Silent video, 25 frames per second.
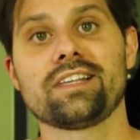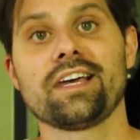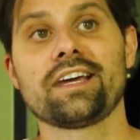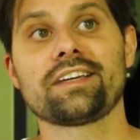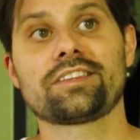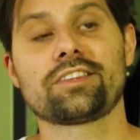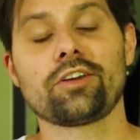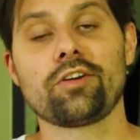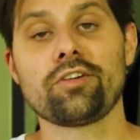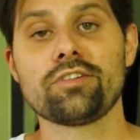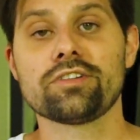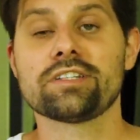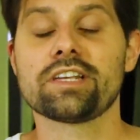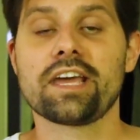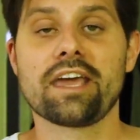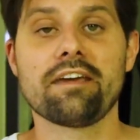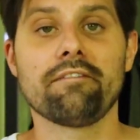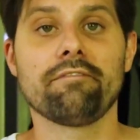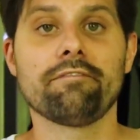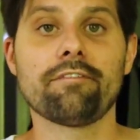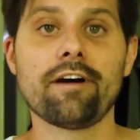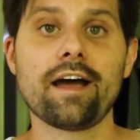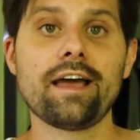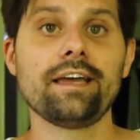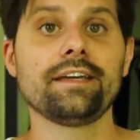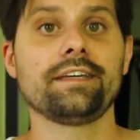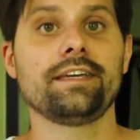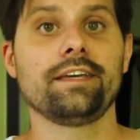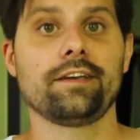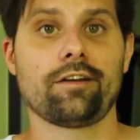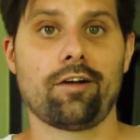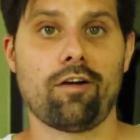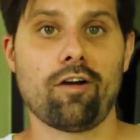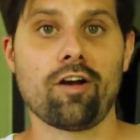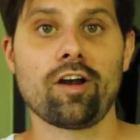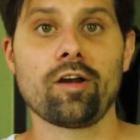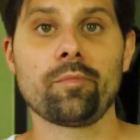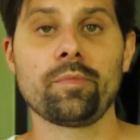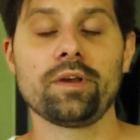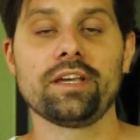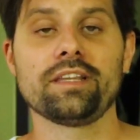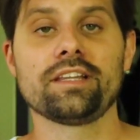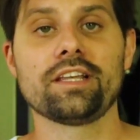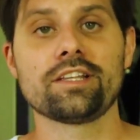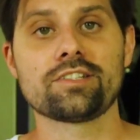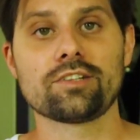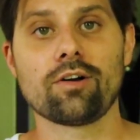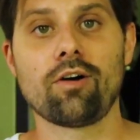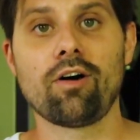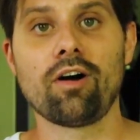Like there is a Viking army
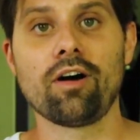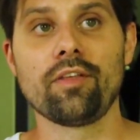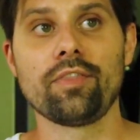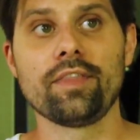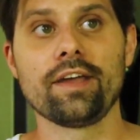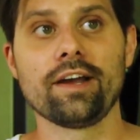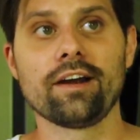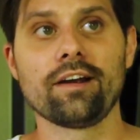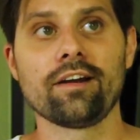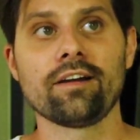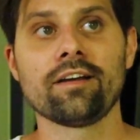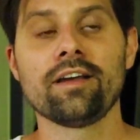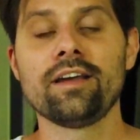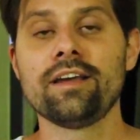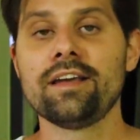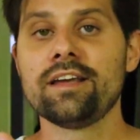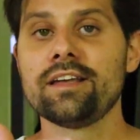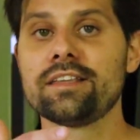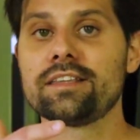that's on there